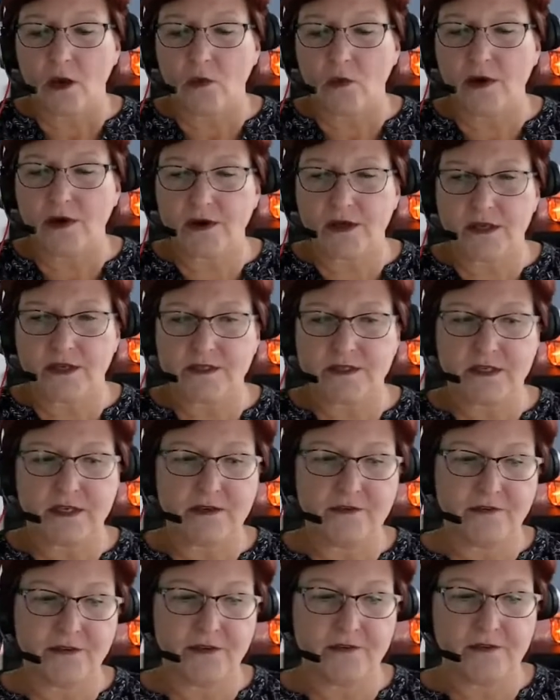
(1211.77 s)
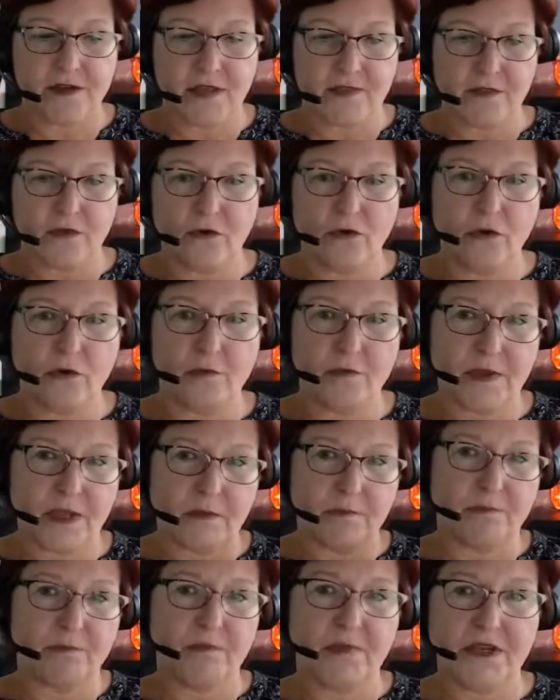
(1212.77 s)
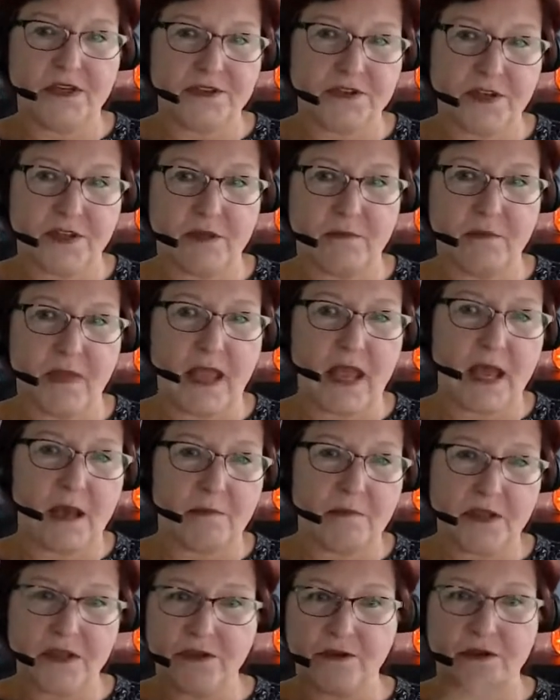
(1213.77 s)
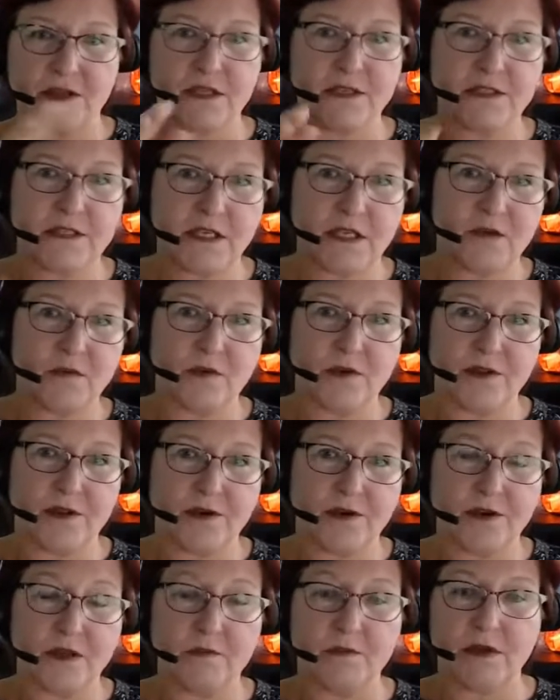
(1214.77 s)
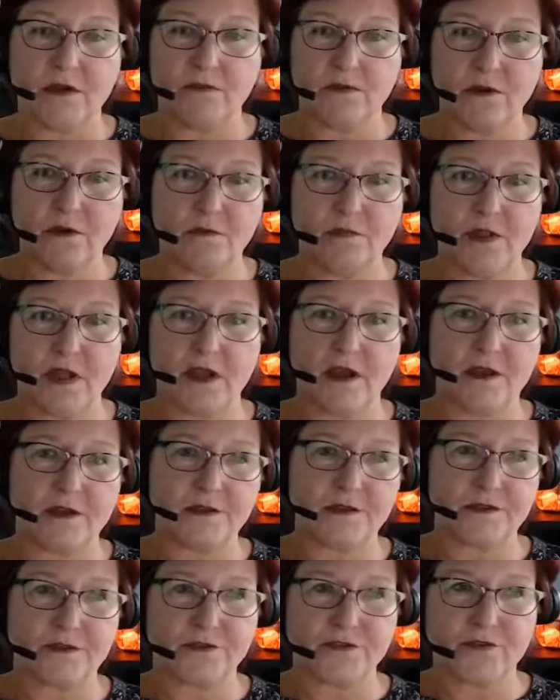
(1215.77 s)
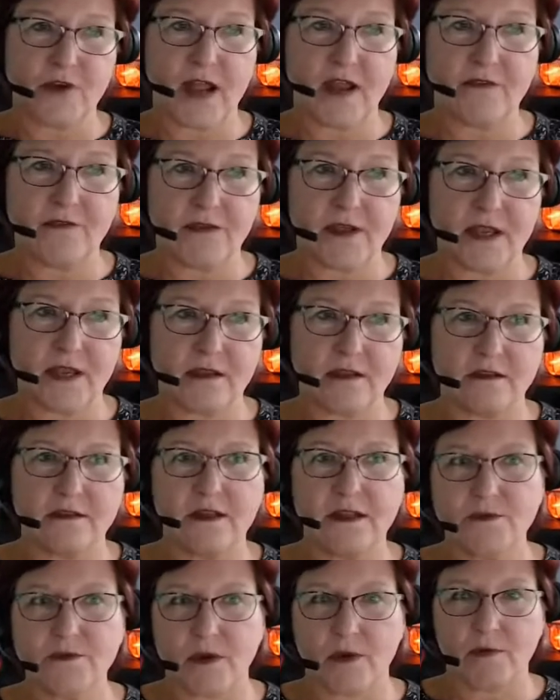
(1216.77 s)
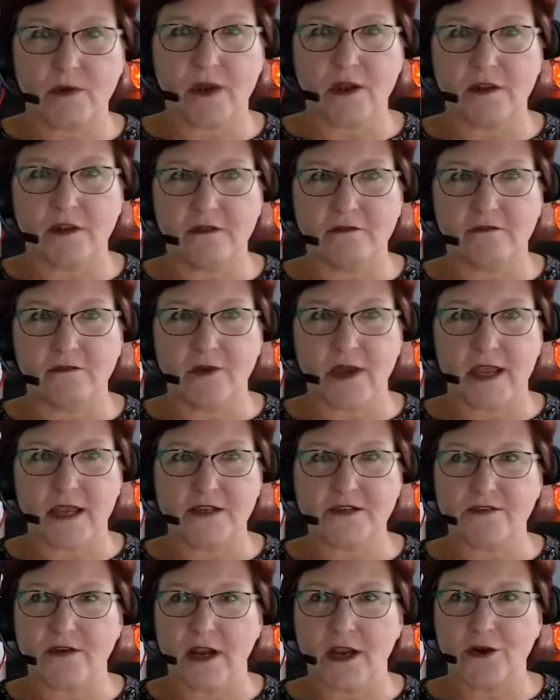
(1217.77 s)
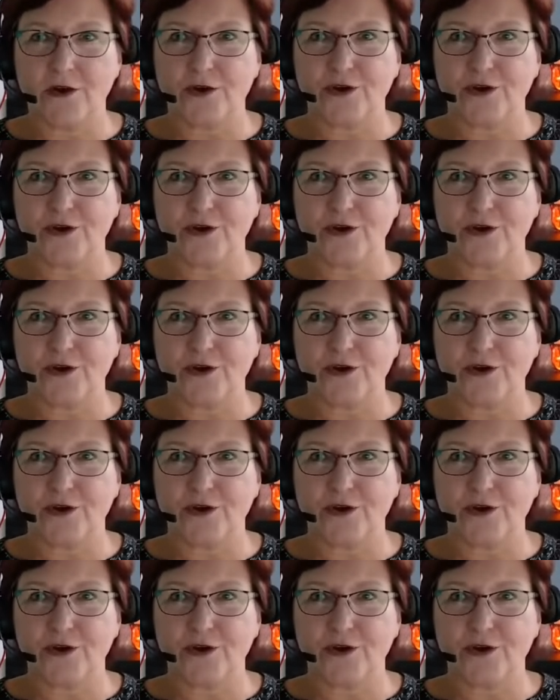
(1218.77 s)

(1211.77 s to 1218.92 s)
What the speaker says: Whereas if you've got the whole big picture of the map and you can see where there could be roadblocks or traffic, that's why we all love Waze, right?